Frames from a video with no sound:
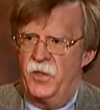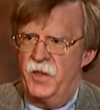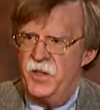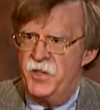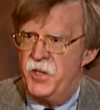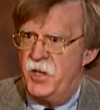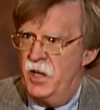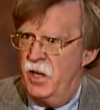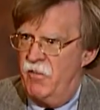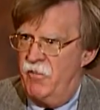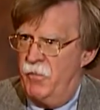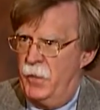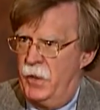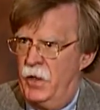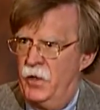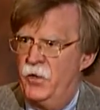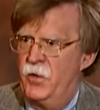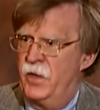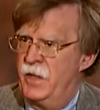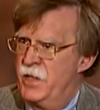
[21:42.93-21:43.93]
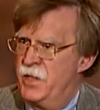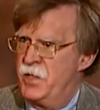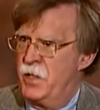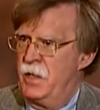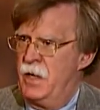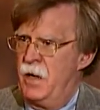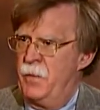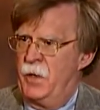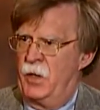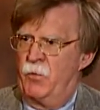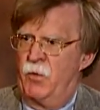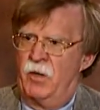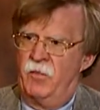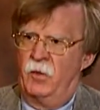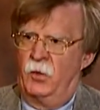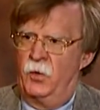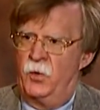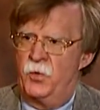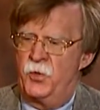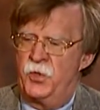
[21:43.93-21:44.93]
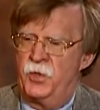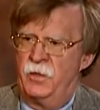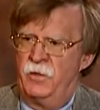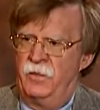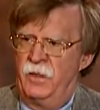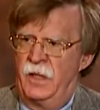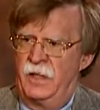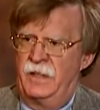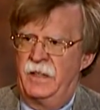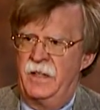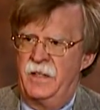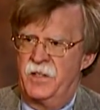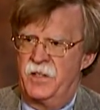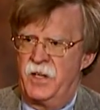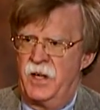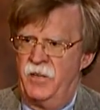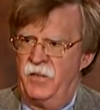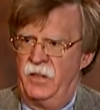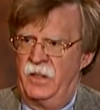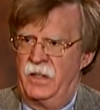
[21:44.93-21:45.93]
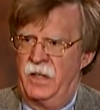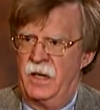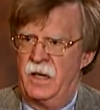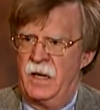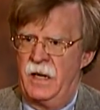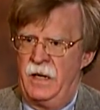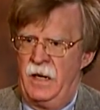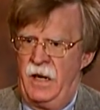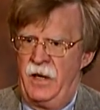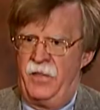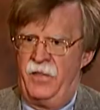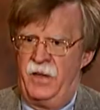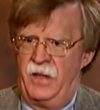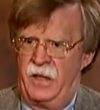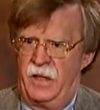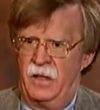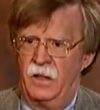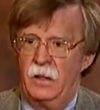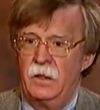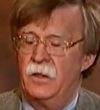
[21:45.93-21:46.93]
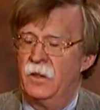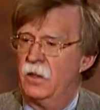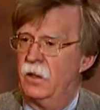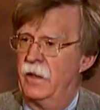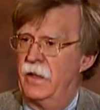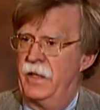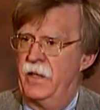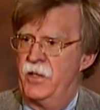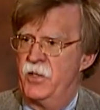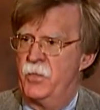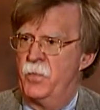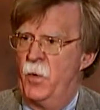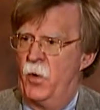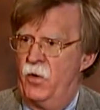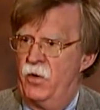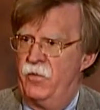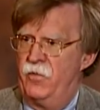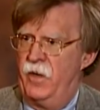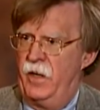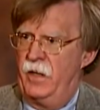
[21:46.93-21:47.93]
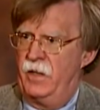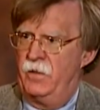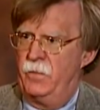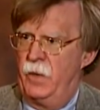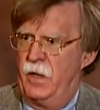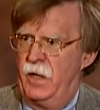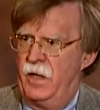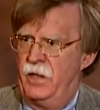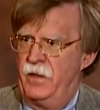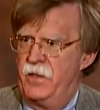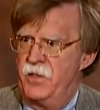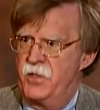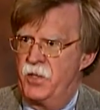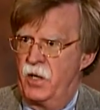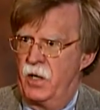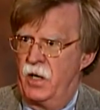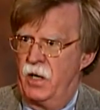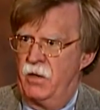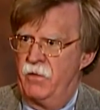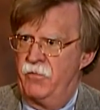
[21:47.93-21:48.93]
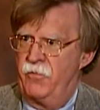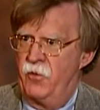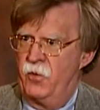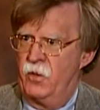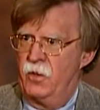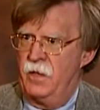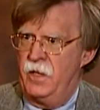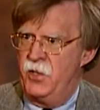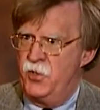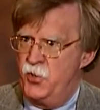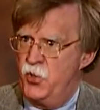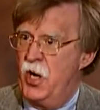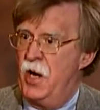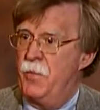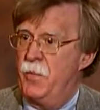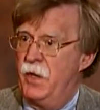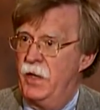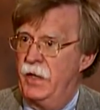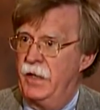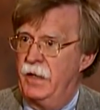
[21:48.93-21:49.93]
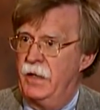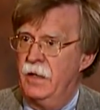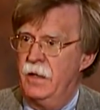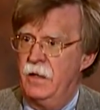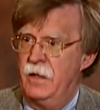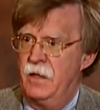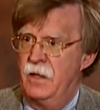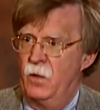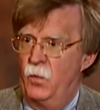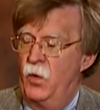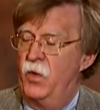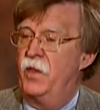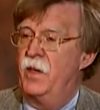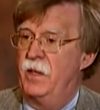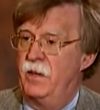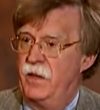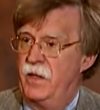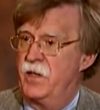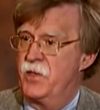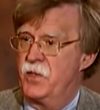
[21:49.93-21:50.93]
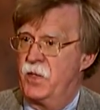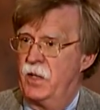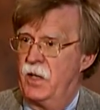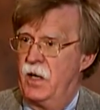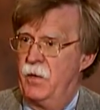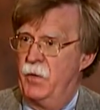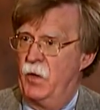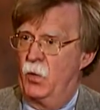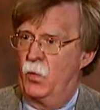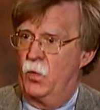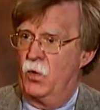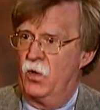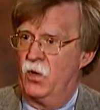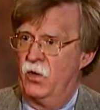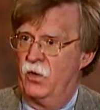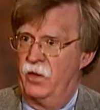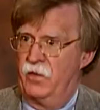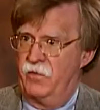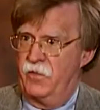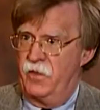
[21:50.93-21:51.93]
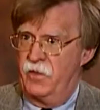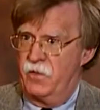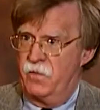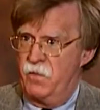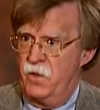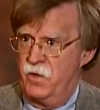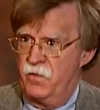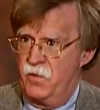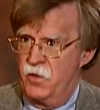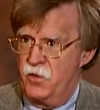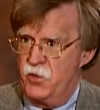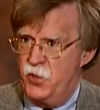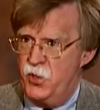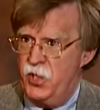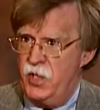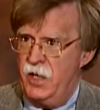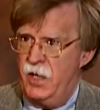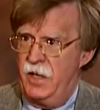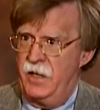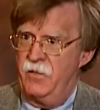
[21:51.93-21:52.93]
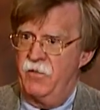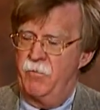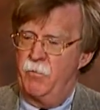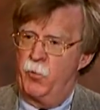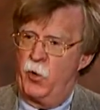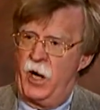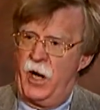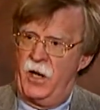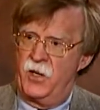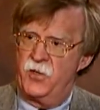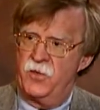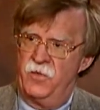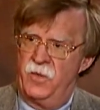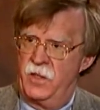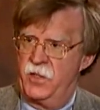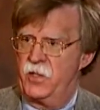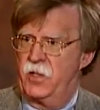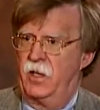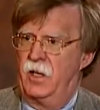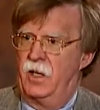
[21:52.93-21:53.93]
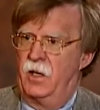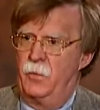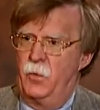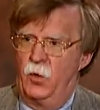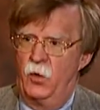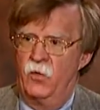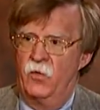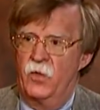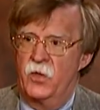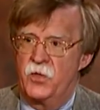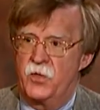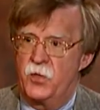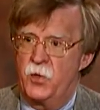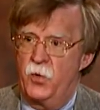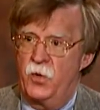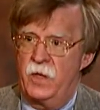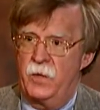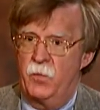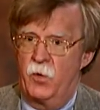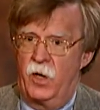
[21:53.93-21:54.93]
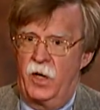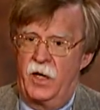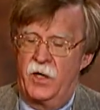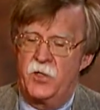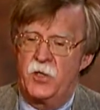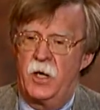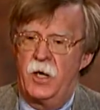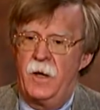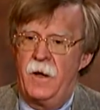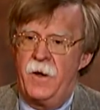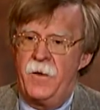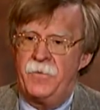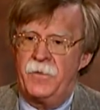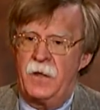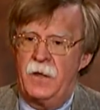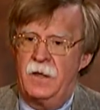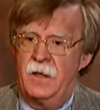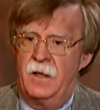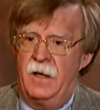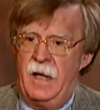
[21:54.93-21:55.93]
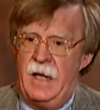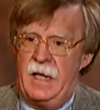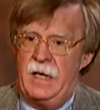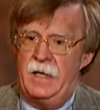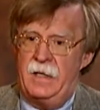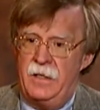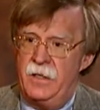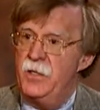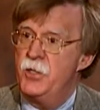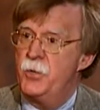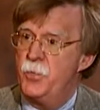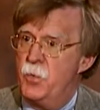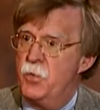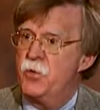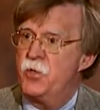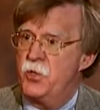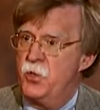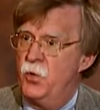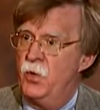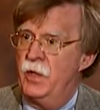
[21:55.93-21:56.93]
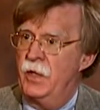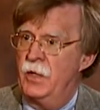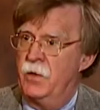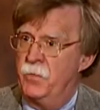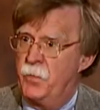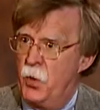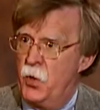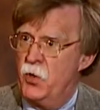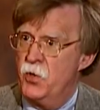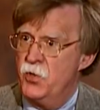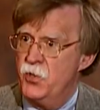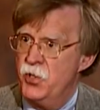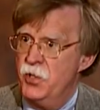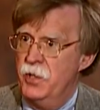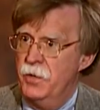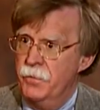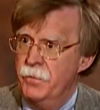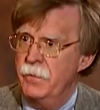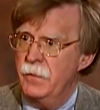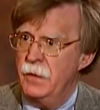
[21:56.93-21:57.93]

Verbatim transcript: this government, under the Islamic Revolution of 1979, I think clearly it is motivated by a desire for hegemony within the Islamic world, of the Shiite branch of Islam over the Sunni branch. And it is pursuing a Persian